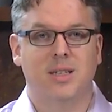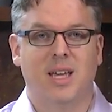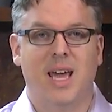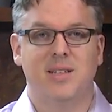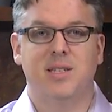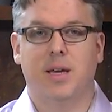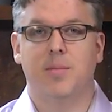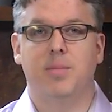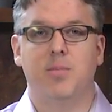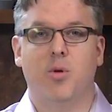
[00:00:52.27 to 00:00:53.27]
can take a
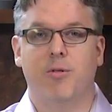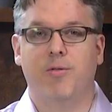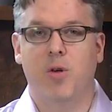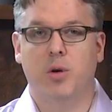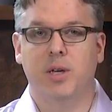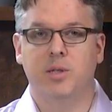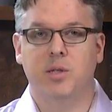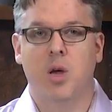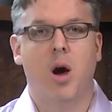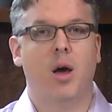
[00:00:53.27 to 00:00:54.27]
bit more
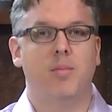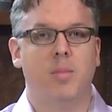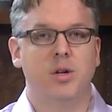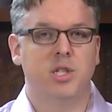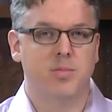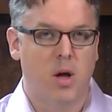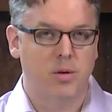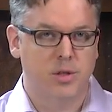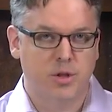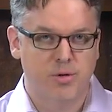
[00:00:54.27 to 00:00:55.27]
focus on a much
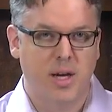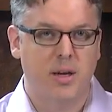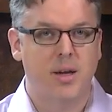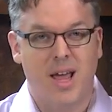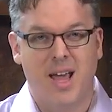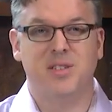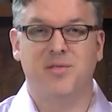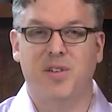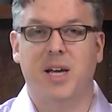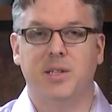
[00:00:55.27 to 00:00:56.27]
smaller screen and
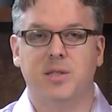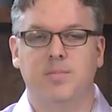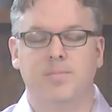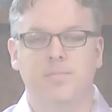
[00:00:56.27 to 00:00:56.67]
device.